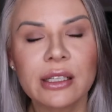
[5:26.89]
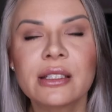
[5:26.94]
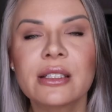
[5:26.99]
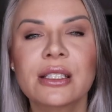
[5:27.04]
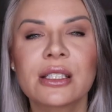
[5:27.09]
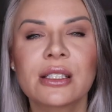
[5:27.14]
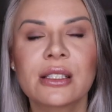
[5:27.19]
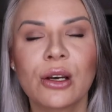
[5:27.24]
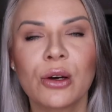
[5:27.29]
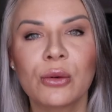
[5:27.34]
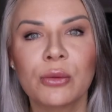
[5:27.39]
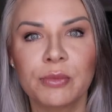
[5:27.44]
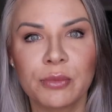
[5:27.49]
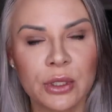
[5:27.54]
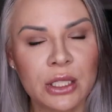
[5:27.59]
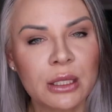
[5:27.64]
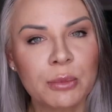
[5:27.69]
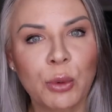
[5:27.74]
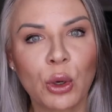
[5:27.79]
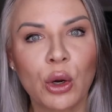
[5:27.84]
It's so
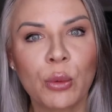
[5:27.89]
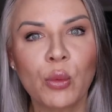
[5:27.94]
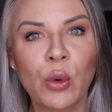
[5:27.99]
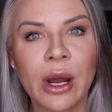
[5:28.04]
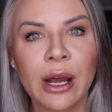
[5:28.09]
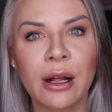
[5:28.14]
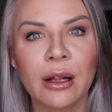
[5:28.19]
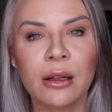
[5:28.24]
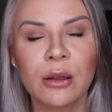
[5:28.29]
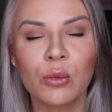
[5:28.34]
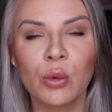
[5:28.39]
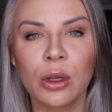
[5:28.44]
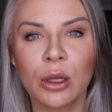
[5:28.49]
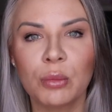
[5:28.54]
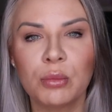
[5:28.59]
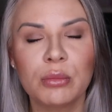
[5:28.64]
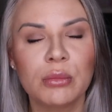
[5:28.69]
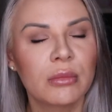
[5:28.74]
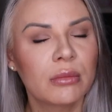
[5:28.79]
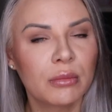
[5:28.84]
the sperm whale
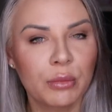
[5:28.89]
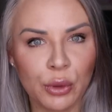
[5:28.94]
will